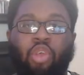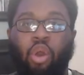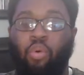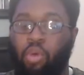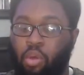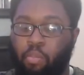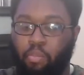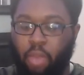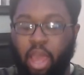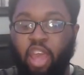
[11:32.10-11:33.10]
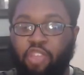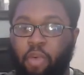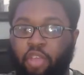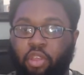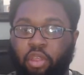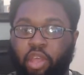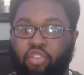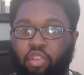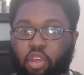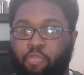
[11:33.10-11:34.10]
So, my Xbox
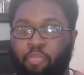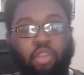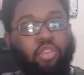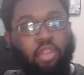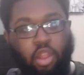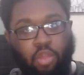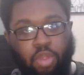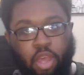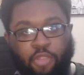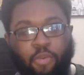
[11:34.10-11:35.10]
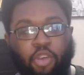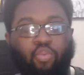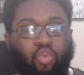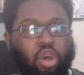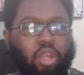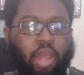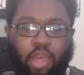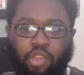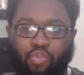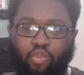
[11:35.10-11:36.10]
collection, especially dealing with the Xbox One,
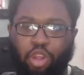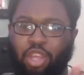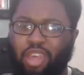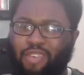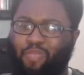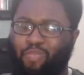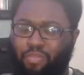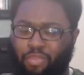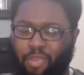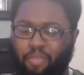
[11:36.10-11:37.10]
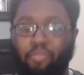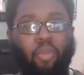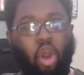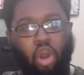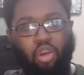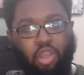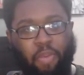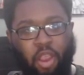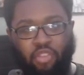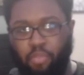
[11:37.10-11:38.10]
is really small
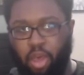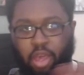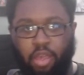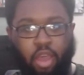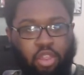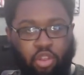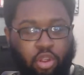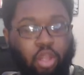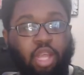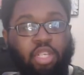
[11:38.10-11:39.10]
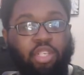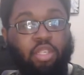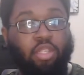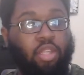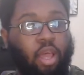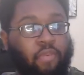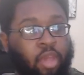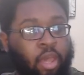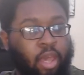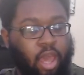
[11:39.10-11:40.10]
compared to my other collections and stuff.
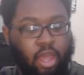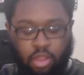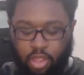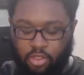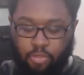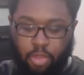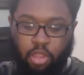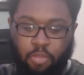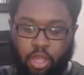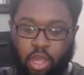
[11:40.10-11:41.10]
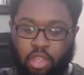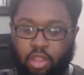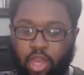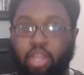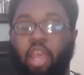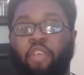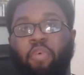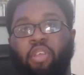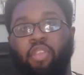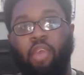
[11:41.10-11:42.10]
And this is mainly because a lot of the
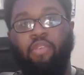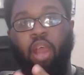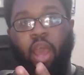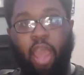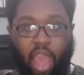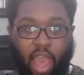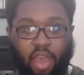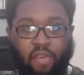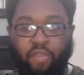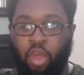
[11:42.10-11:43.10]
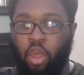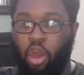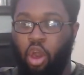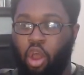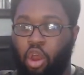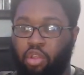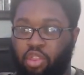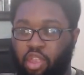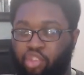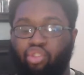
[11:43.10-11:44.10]
Xbox games that I have are
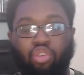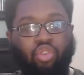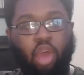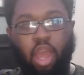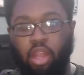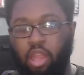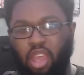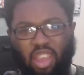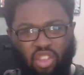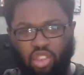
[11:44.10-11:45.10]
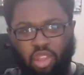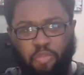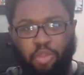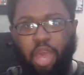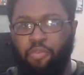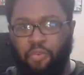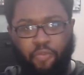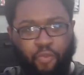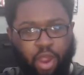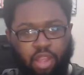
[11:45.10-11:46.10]
digital, so I can easily play with
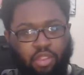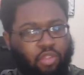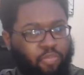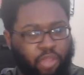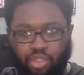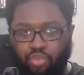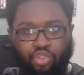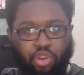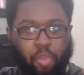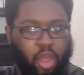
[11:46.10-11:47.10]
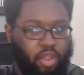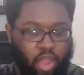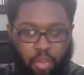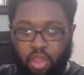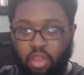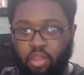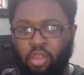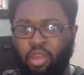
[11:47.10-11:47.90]
friends. Plus, it was during the pandemic.